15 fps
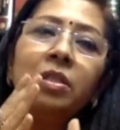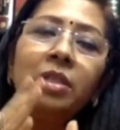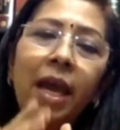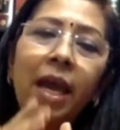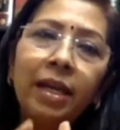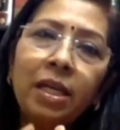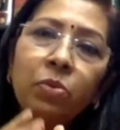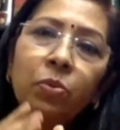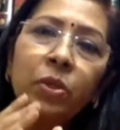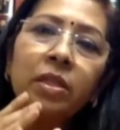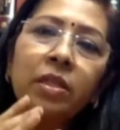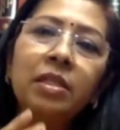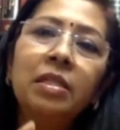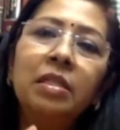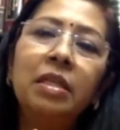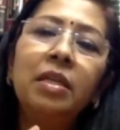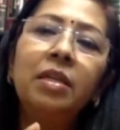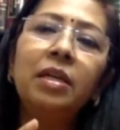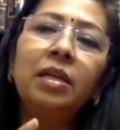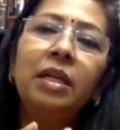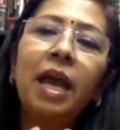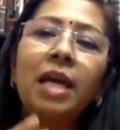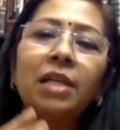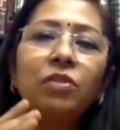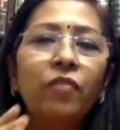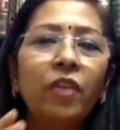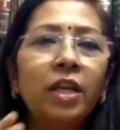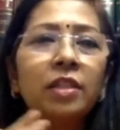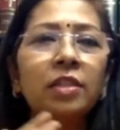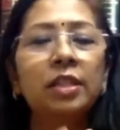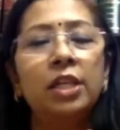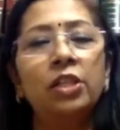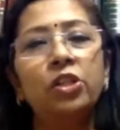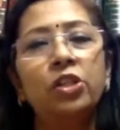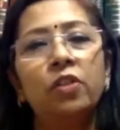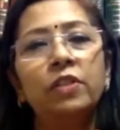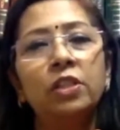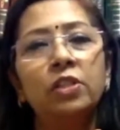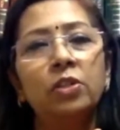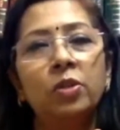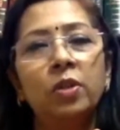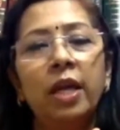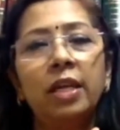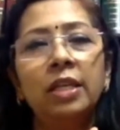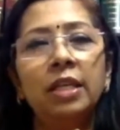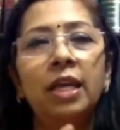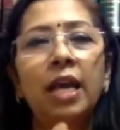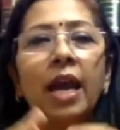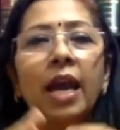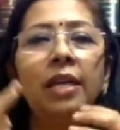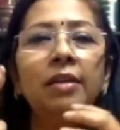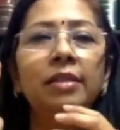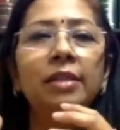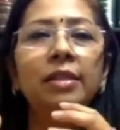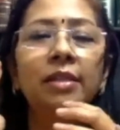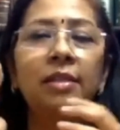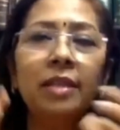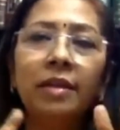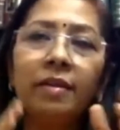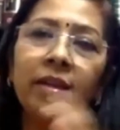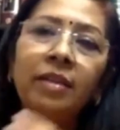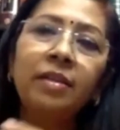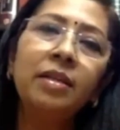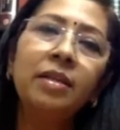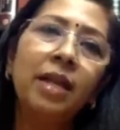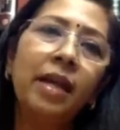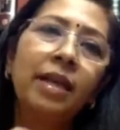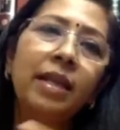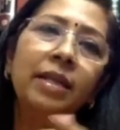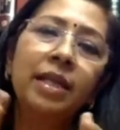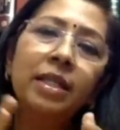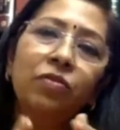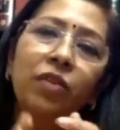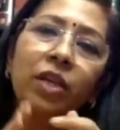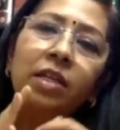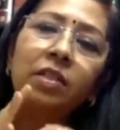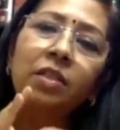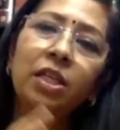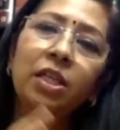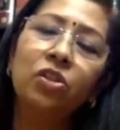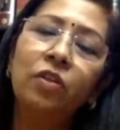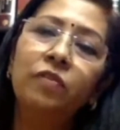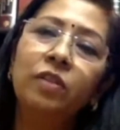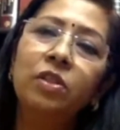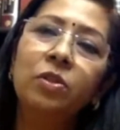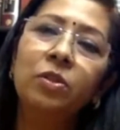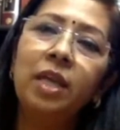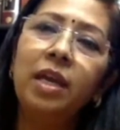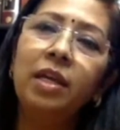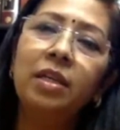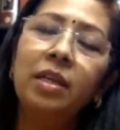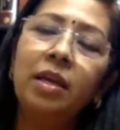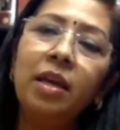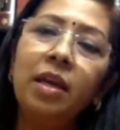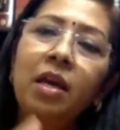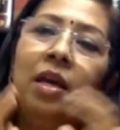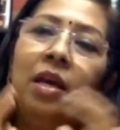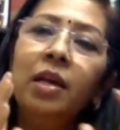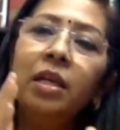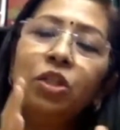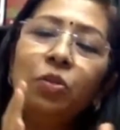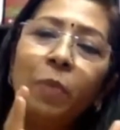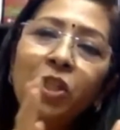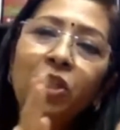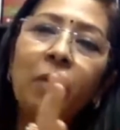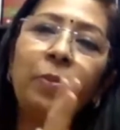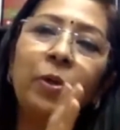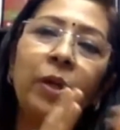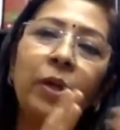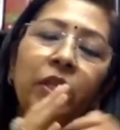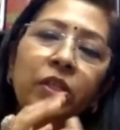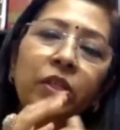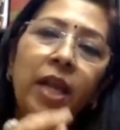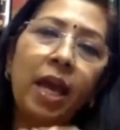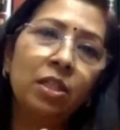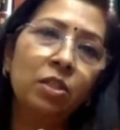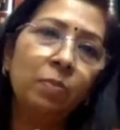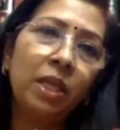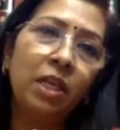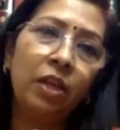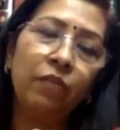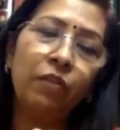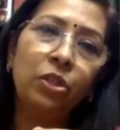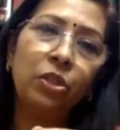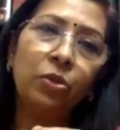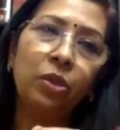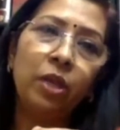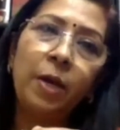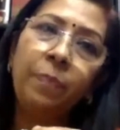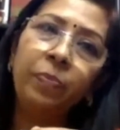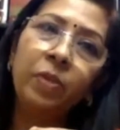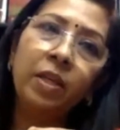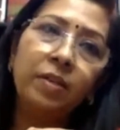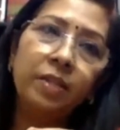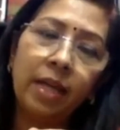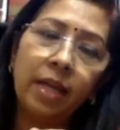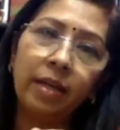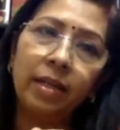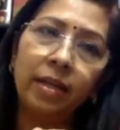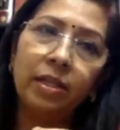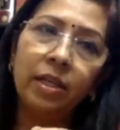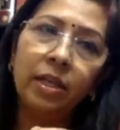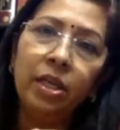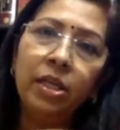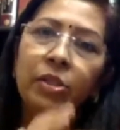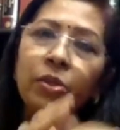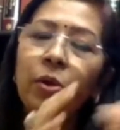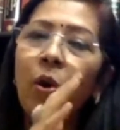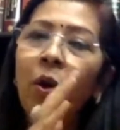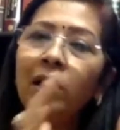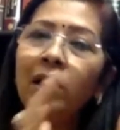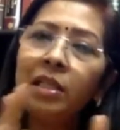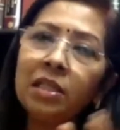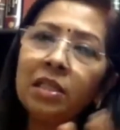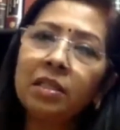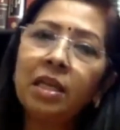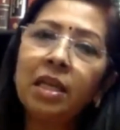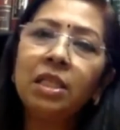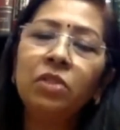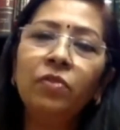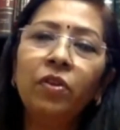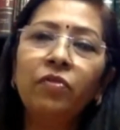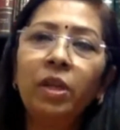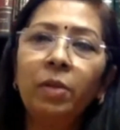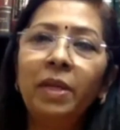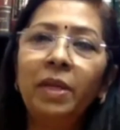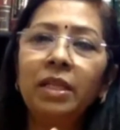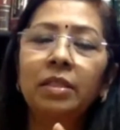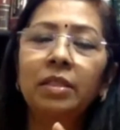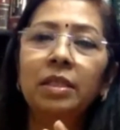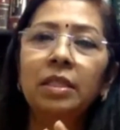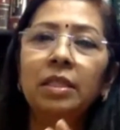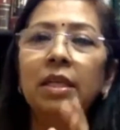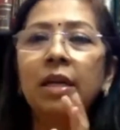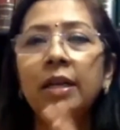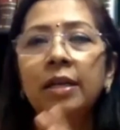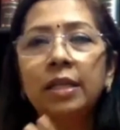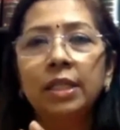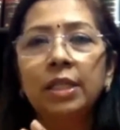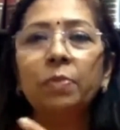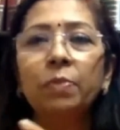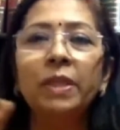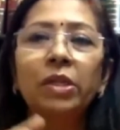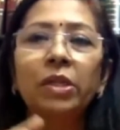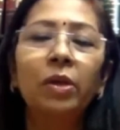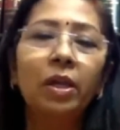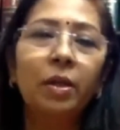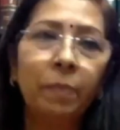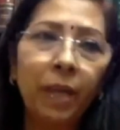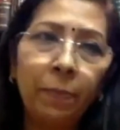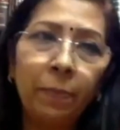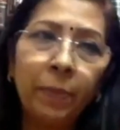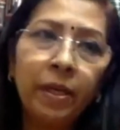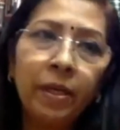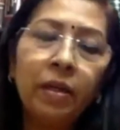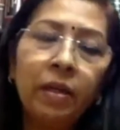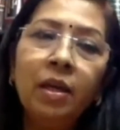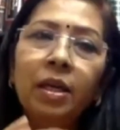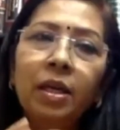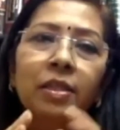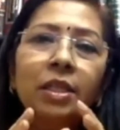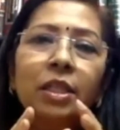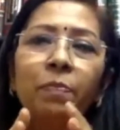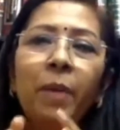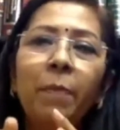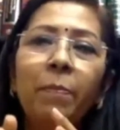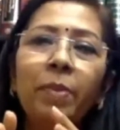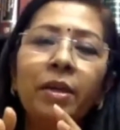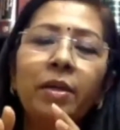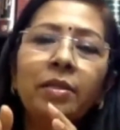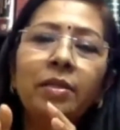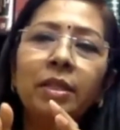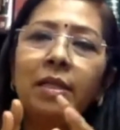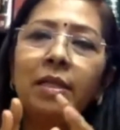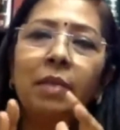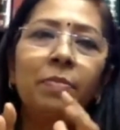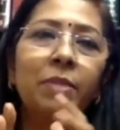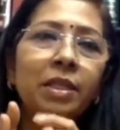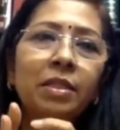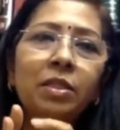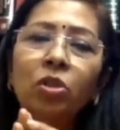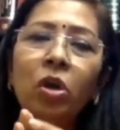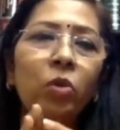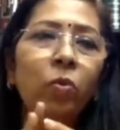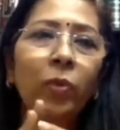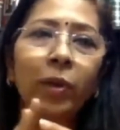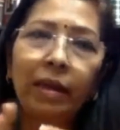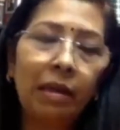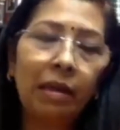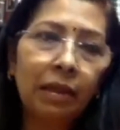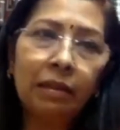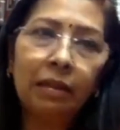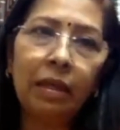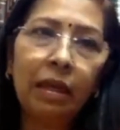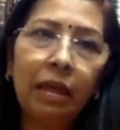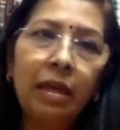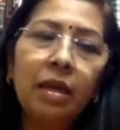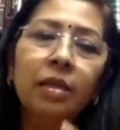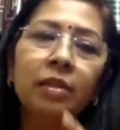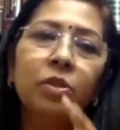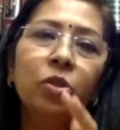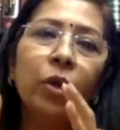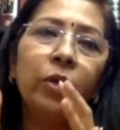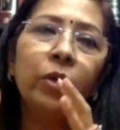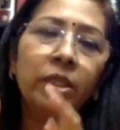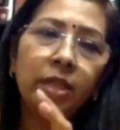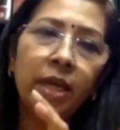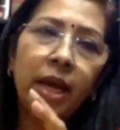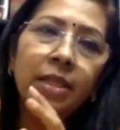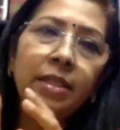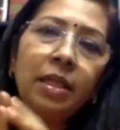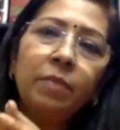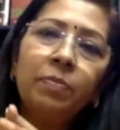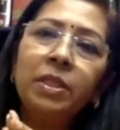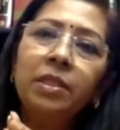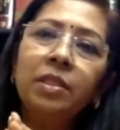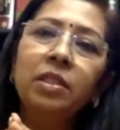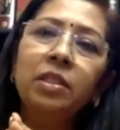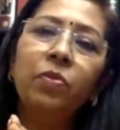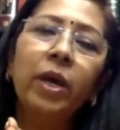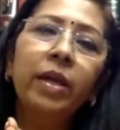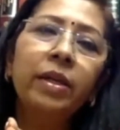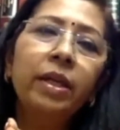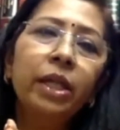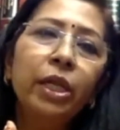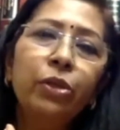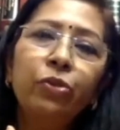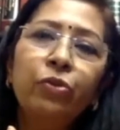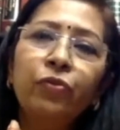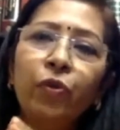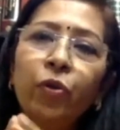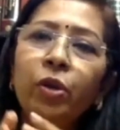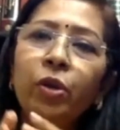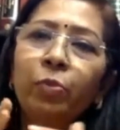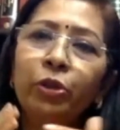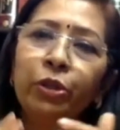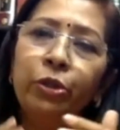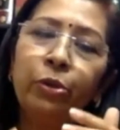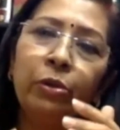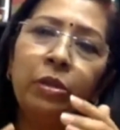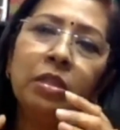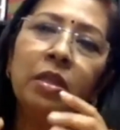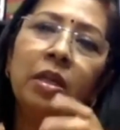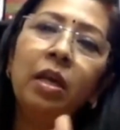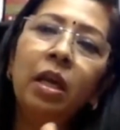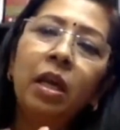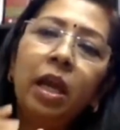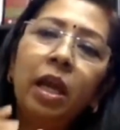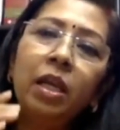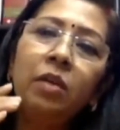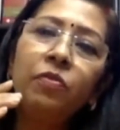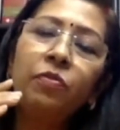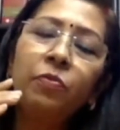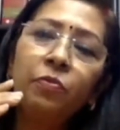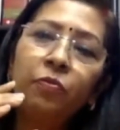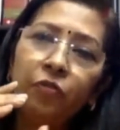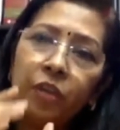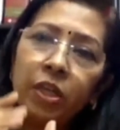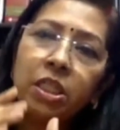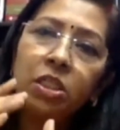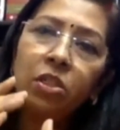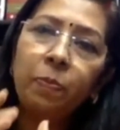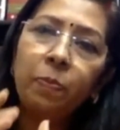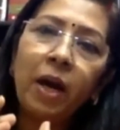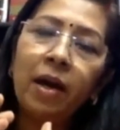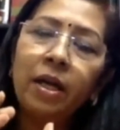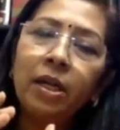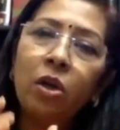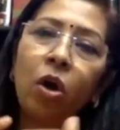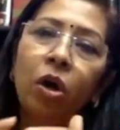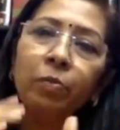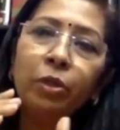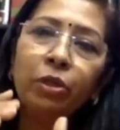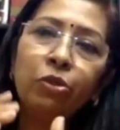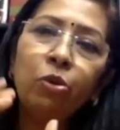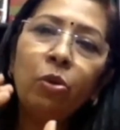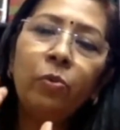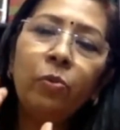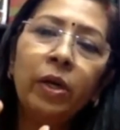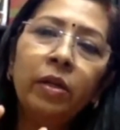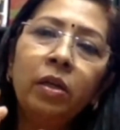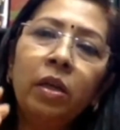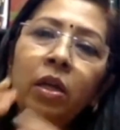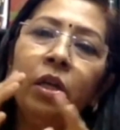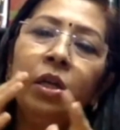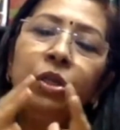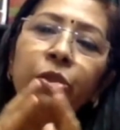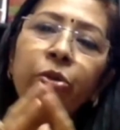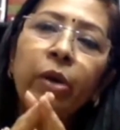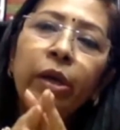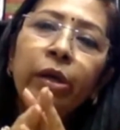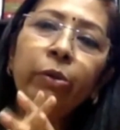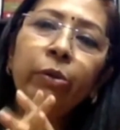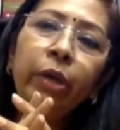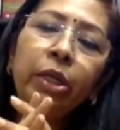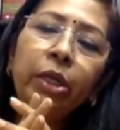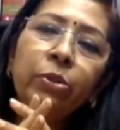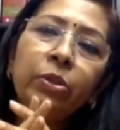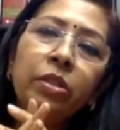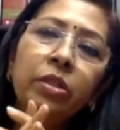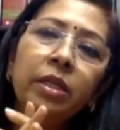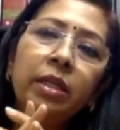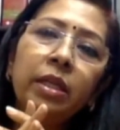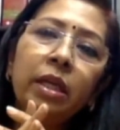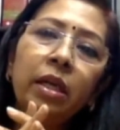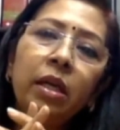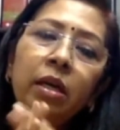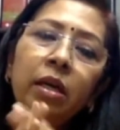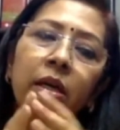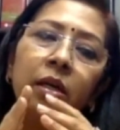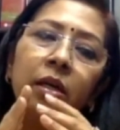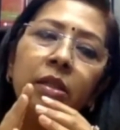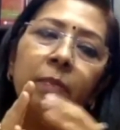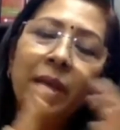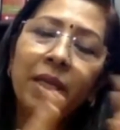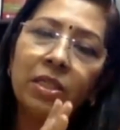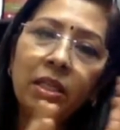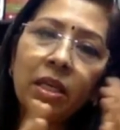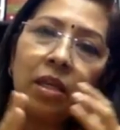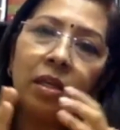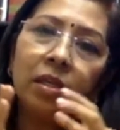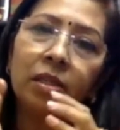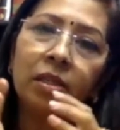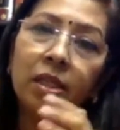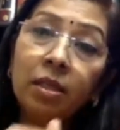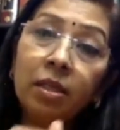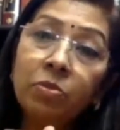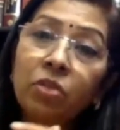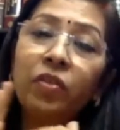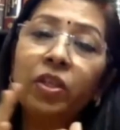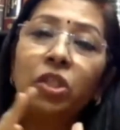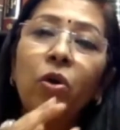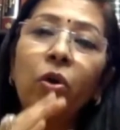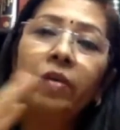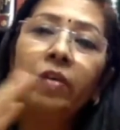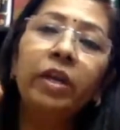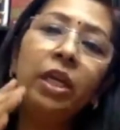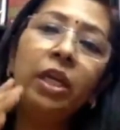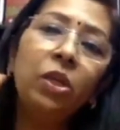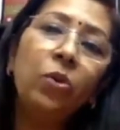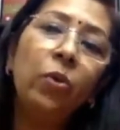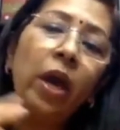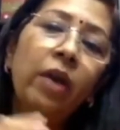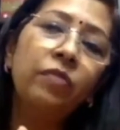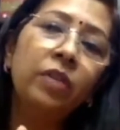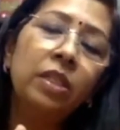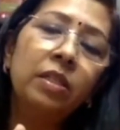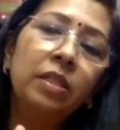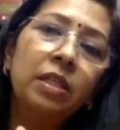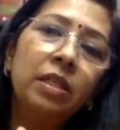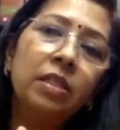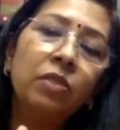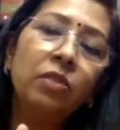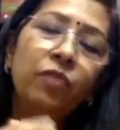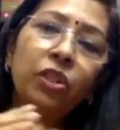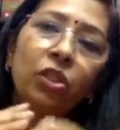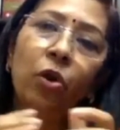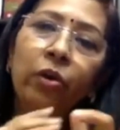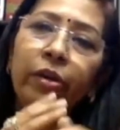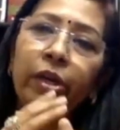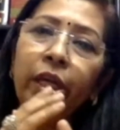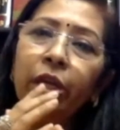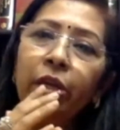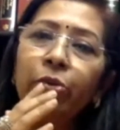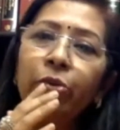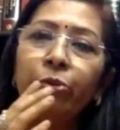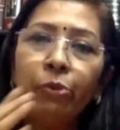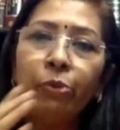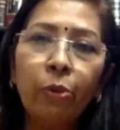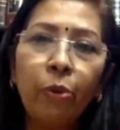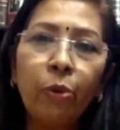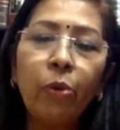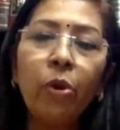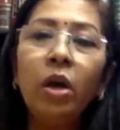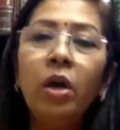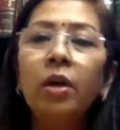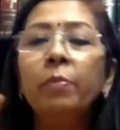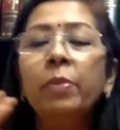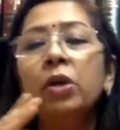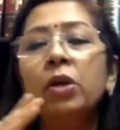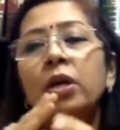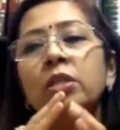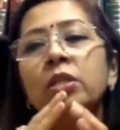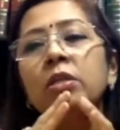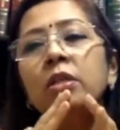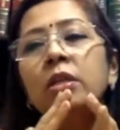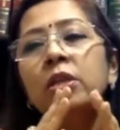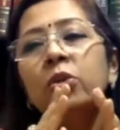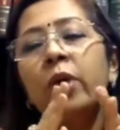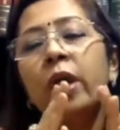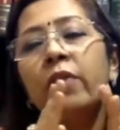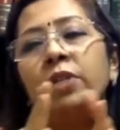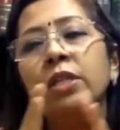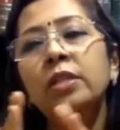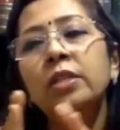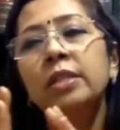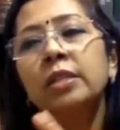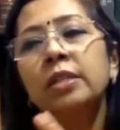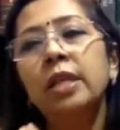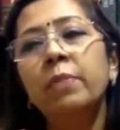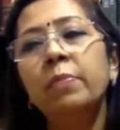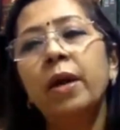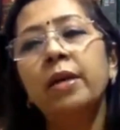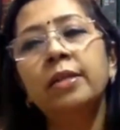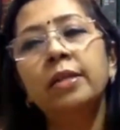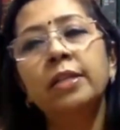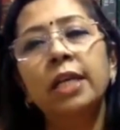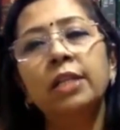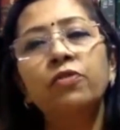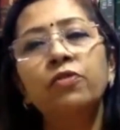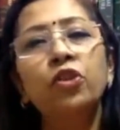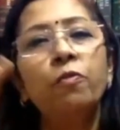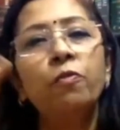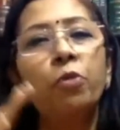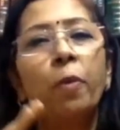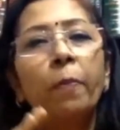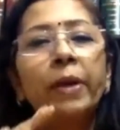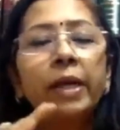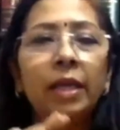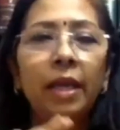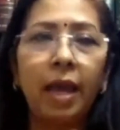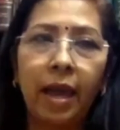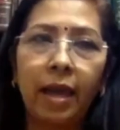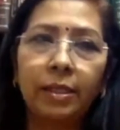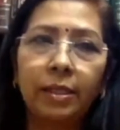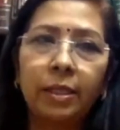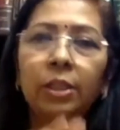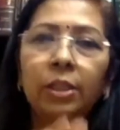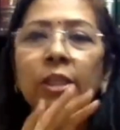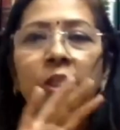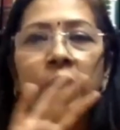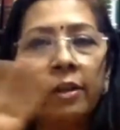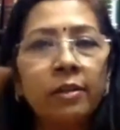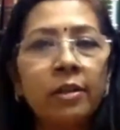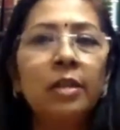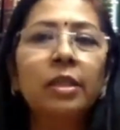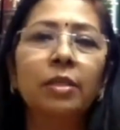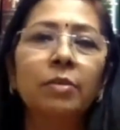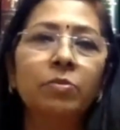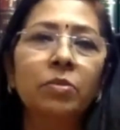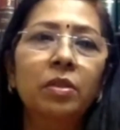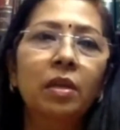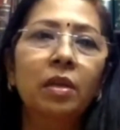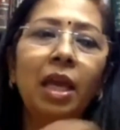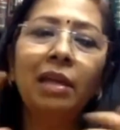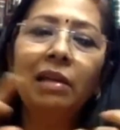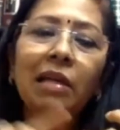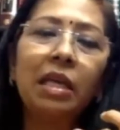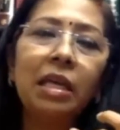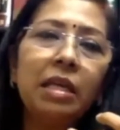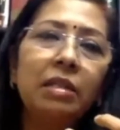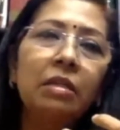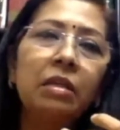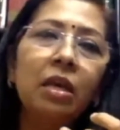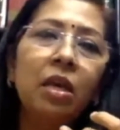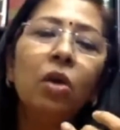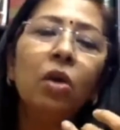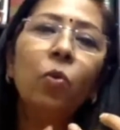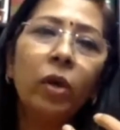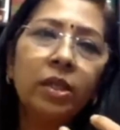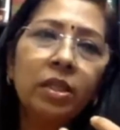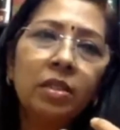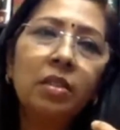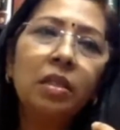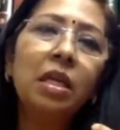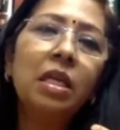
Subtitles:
tenant was considered as weaker section of the society, and considering the tenant as weaker section of the society, special protection has been given to the tenant. So all these things we will be discussing under this particular paper. This paper, the syllabus is not very lengthy. Your entire syllabus is divided into 4 modules. In first part or module 1, you are going to study the basic terms which already you have discussed, which already you know, because you have discussed them under Transfer of Property Act. The general terms like lease, what is